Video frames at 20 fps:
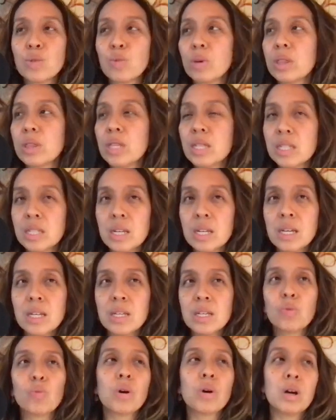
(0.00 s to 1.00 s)
what this
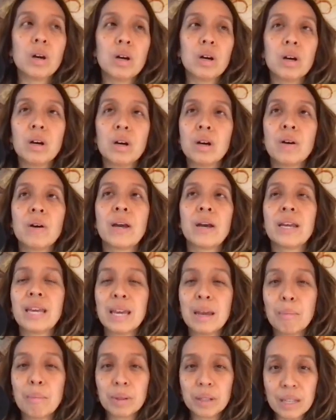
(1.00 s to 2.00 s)
is. Whoa, I
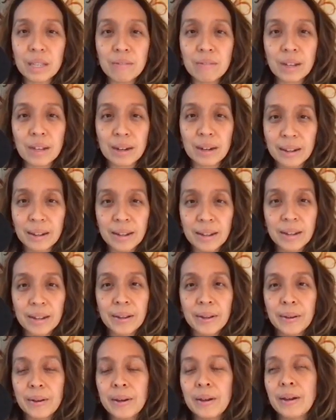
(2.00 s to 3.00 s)
can't believe it.
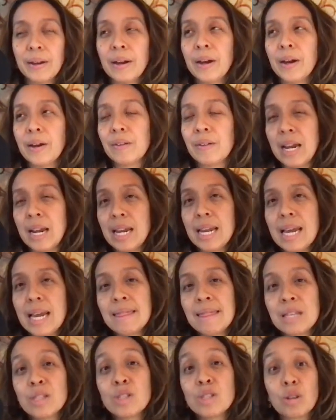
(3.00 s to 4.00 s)
Right. And
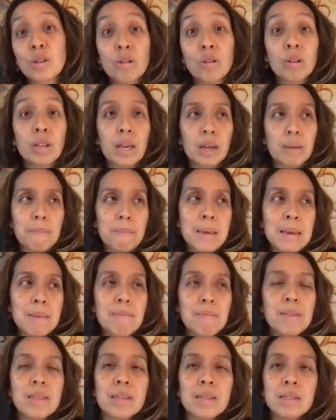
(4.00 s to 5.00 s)
then so you're like,
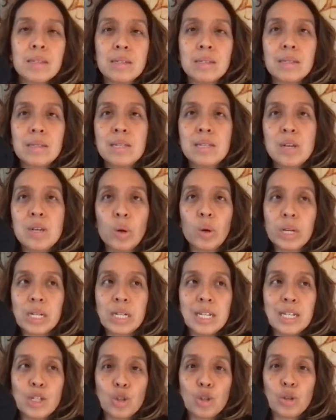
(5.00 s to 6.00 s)
maybe this yoga
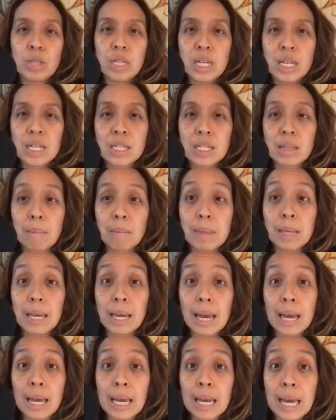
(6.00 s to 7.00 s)
teacher thing is something
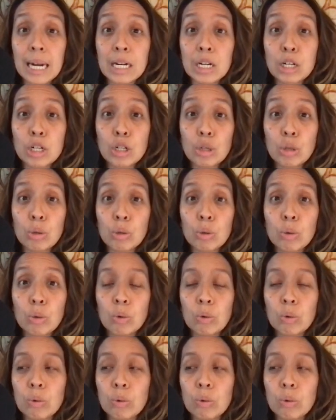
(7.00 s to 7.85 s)
I got to do.